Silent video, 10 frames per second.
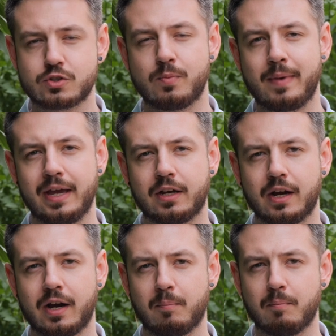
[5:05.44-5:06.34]
to make
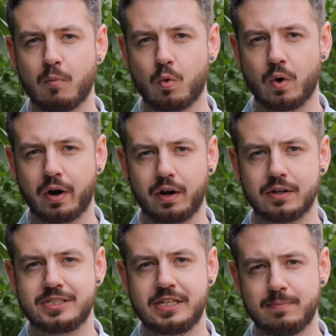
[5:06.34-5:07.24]
a uh, more
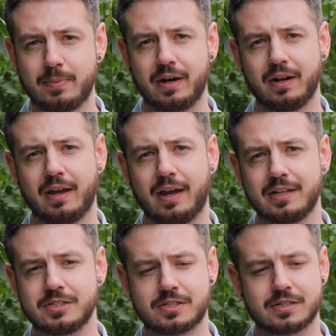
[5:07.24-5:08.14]
deeper
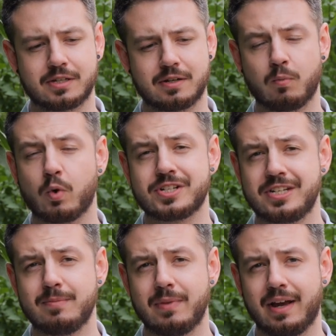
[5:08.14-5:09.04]
and uh, more
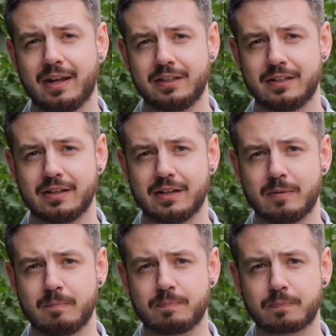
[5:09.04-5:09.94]
deep and
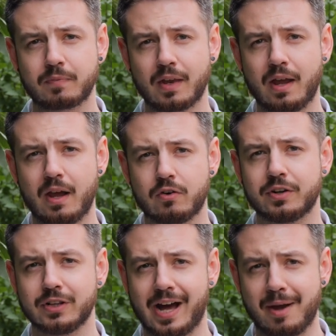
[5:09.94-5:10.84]
um,
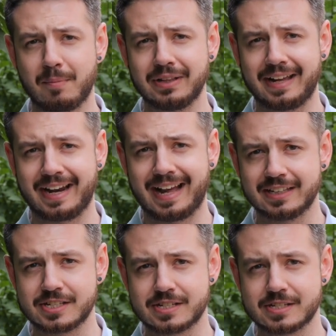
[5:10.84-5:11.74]
reliable
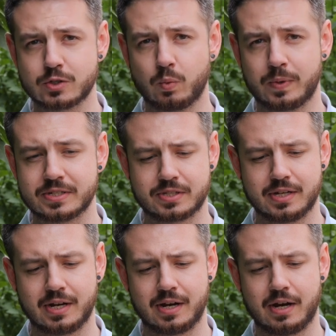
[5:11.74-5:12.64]
analysis with
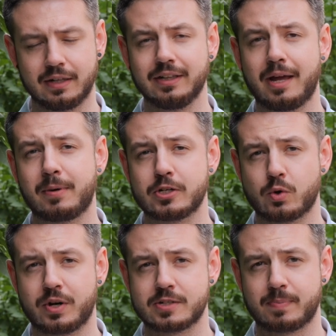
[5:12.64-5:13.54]
the
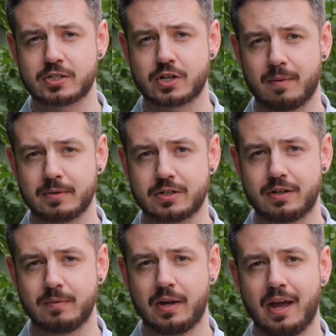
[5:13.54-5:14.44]
laboratory
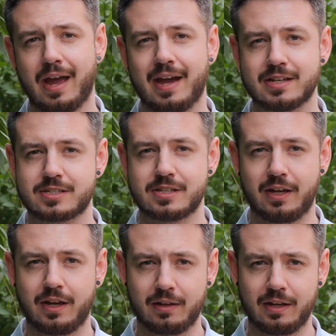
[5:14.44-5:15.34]
spectrometer as
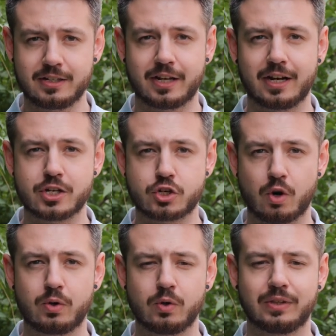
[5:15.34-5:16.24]
it, gonna
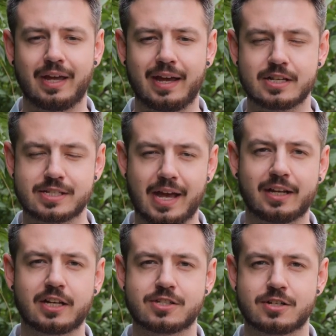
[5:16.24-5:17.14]
show you the
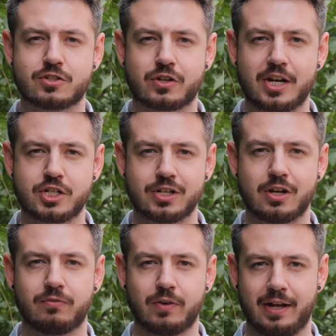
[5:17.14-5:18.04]
exact concentration
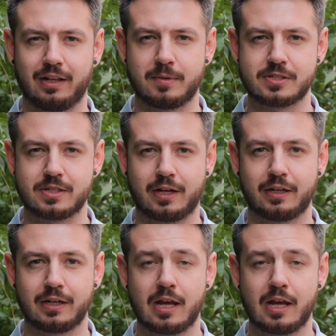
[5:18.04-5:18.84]
of elements in it